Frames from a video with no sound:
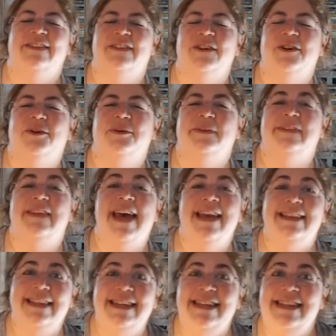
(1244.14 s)
So
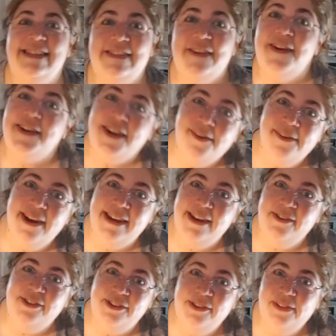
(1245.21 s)
sadly, he's not here right
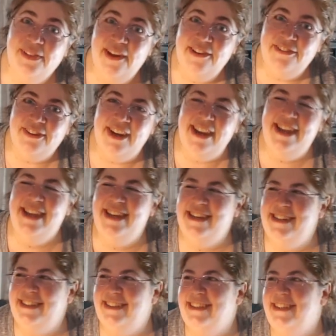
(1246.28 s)
now to do the laundry.
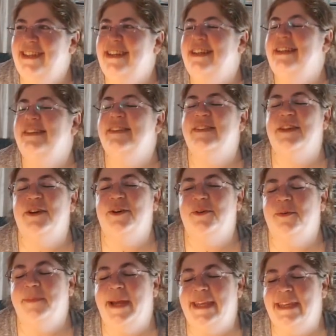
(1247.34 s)

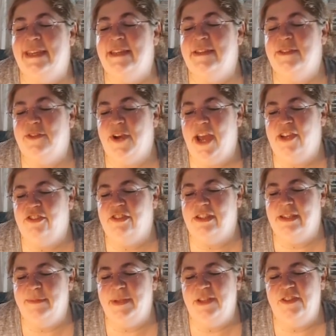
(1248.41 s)
So my kids are
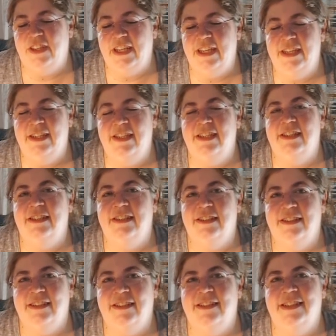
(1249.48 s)
actually pitching in,
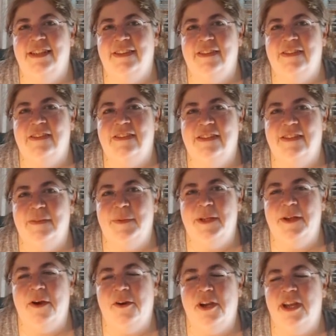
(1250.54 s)
and it's
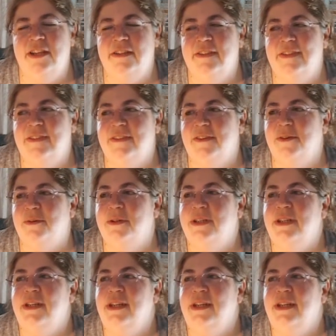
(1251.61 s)
been all right. So